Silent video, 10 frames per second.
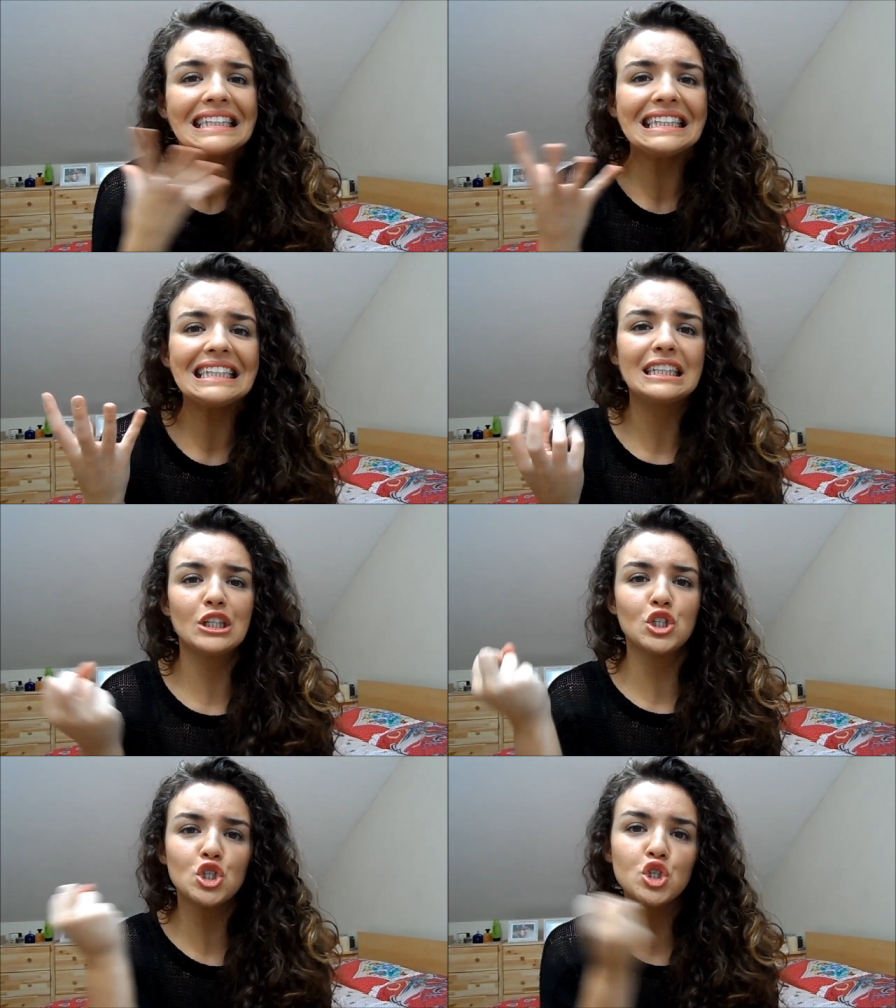
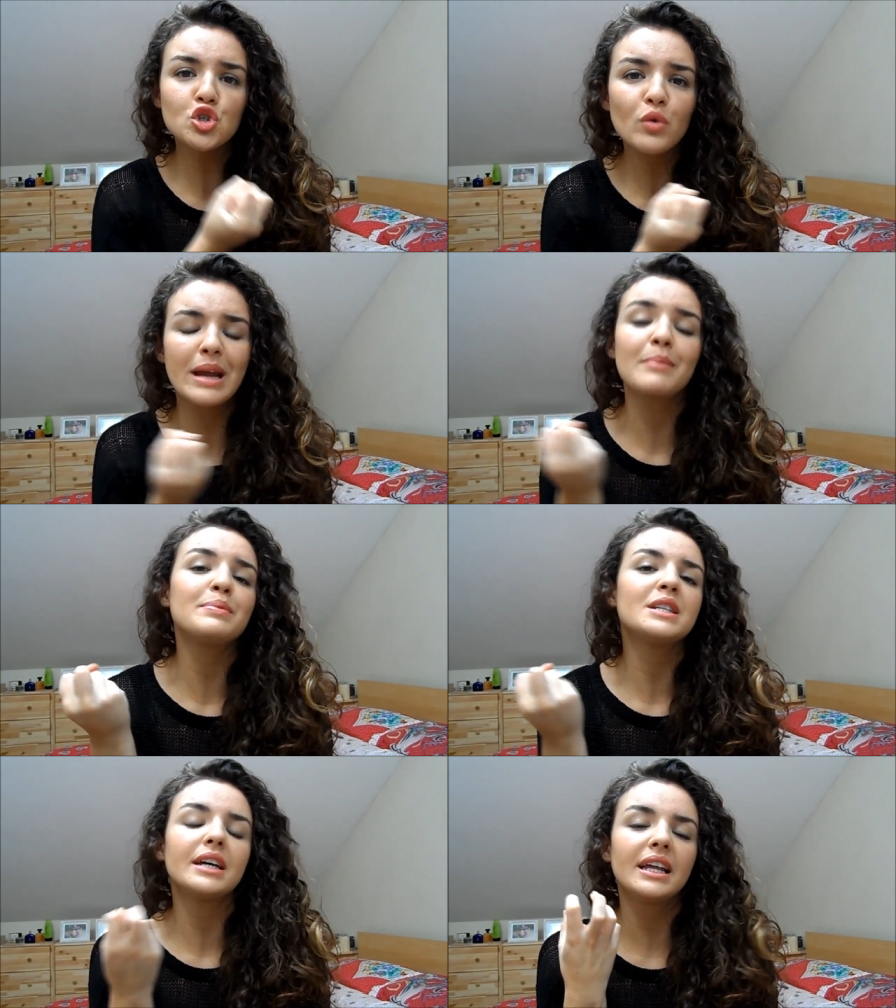clean and
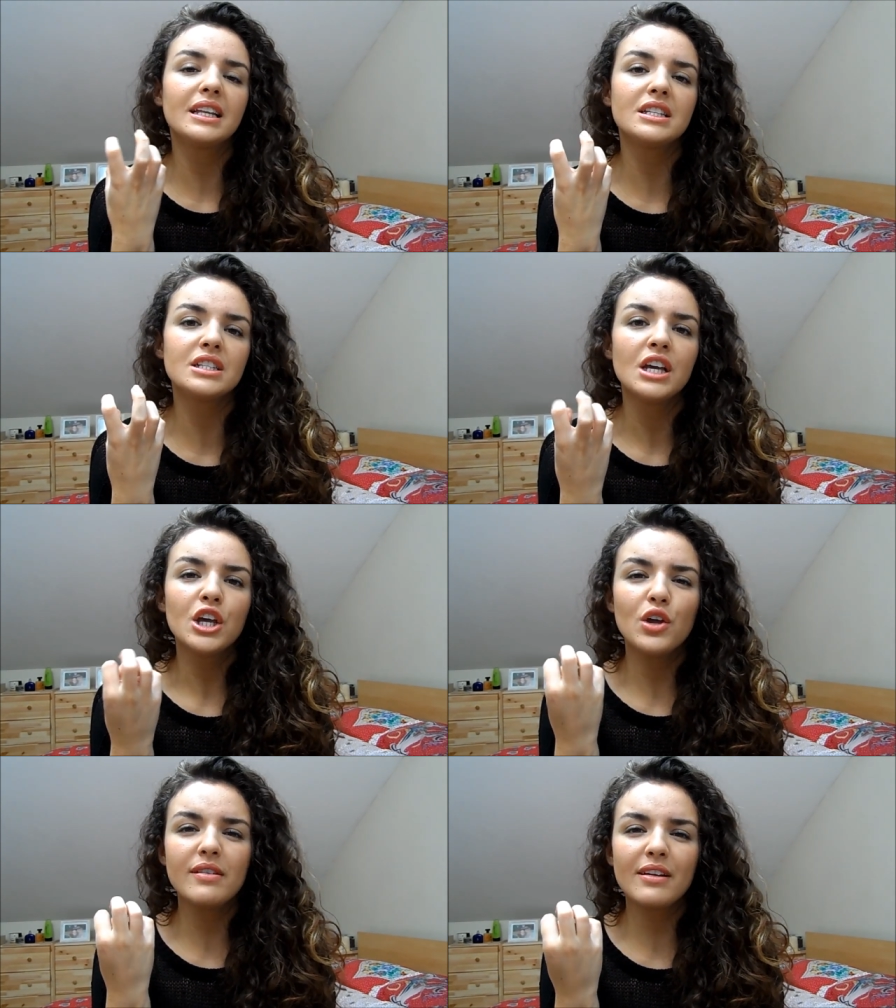stripped and
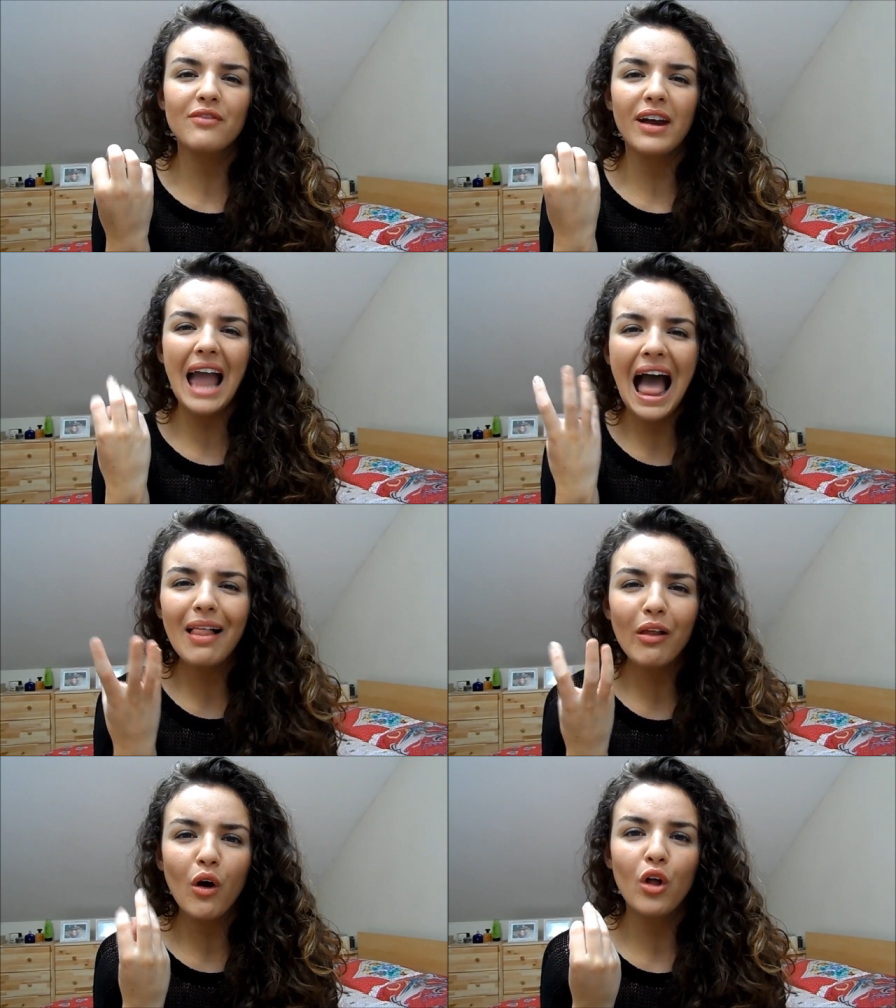using very
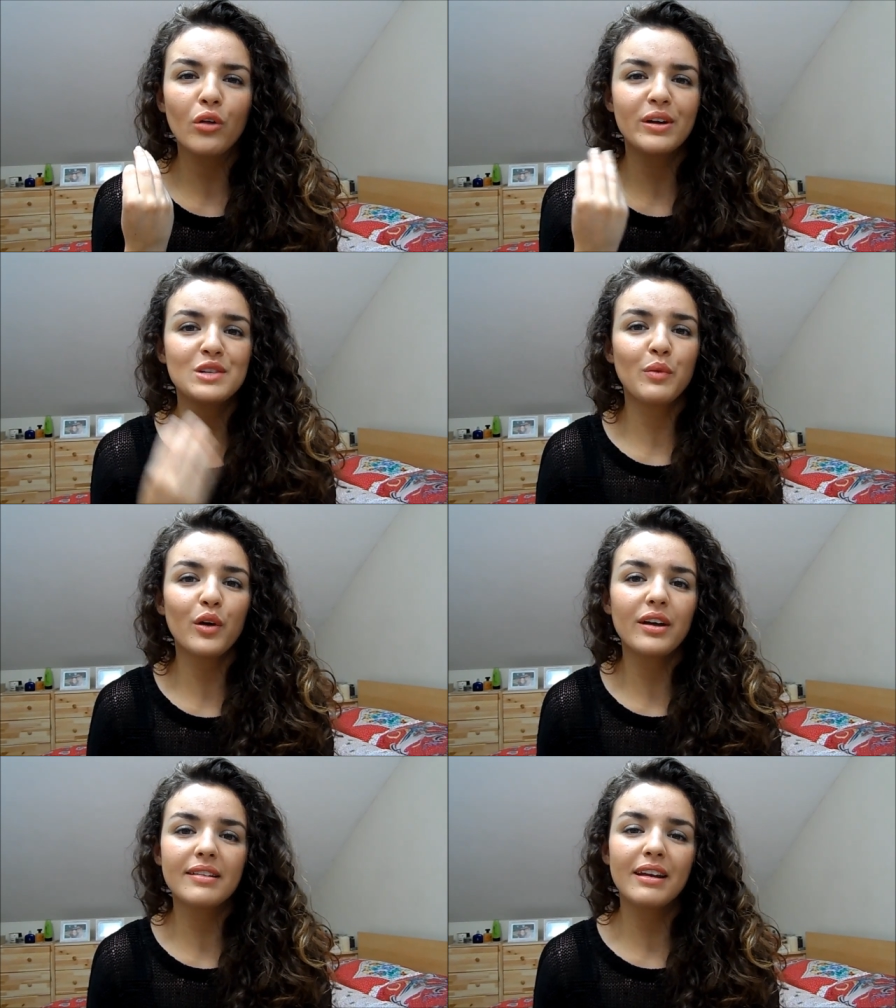alcohol rich
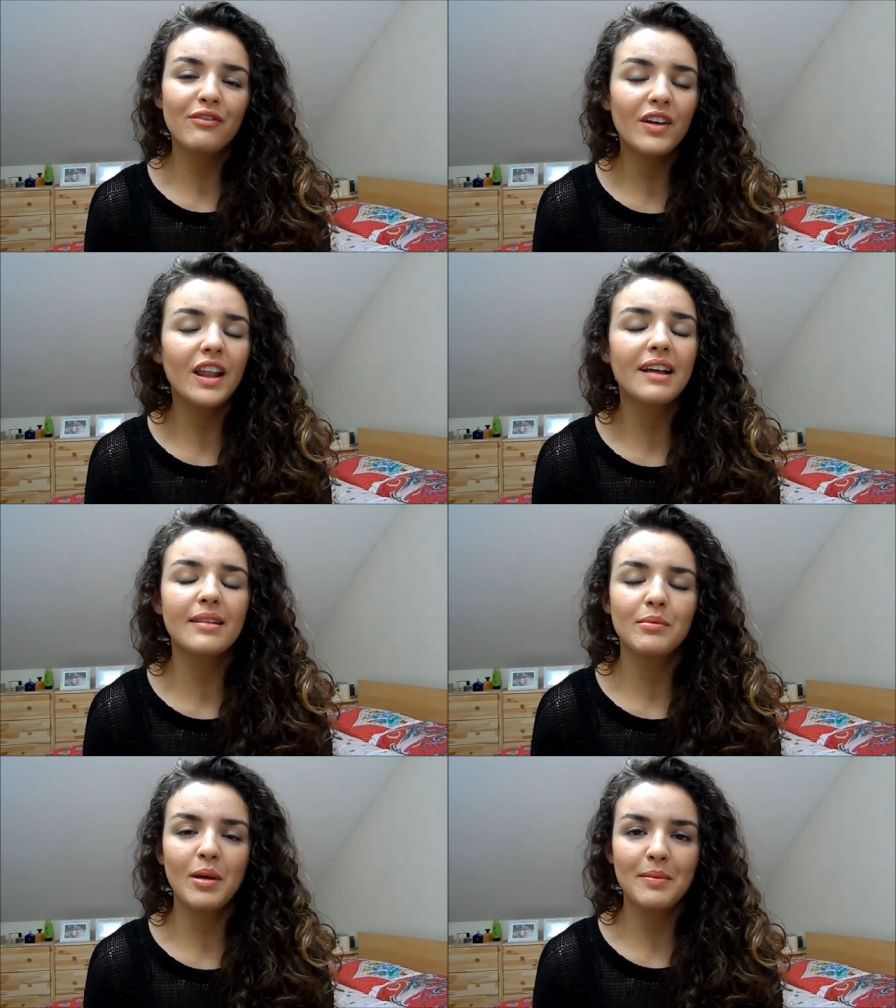products, and I feel
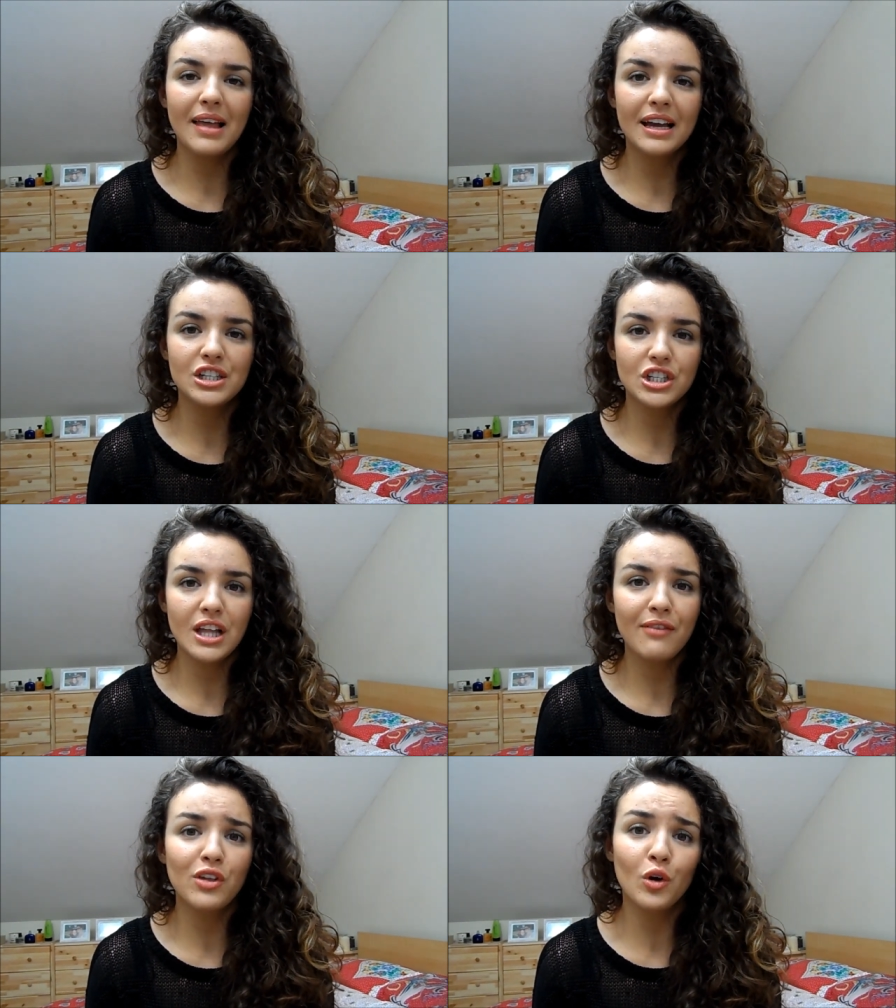like sometimes that can
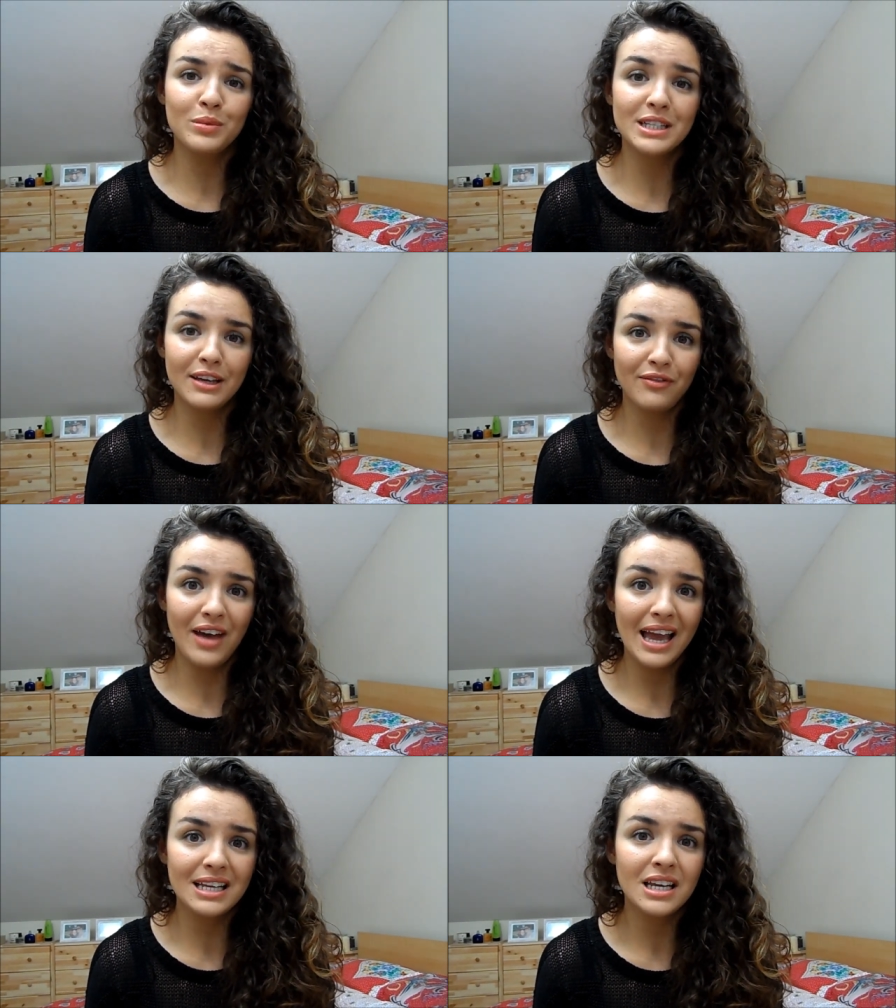just have the opposite
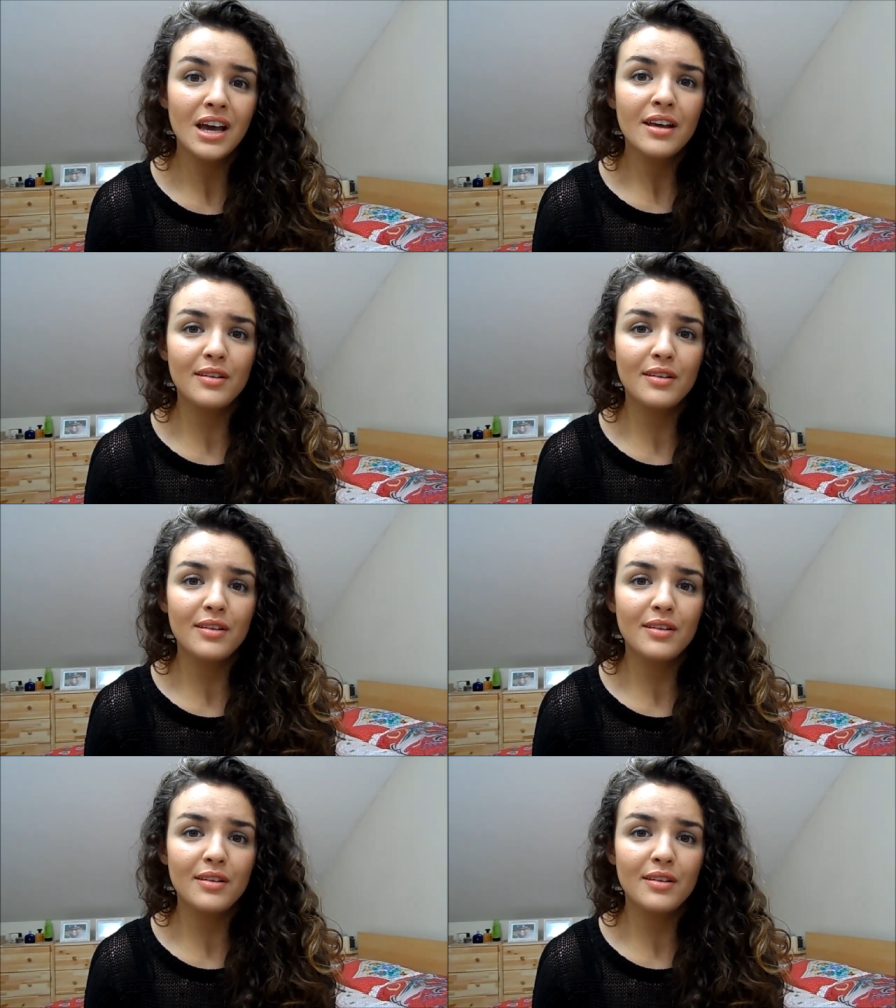effect.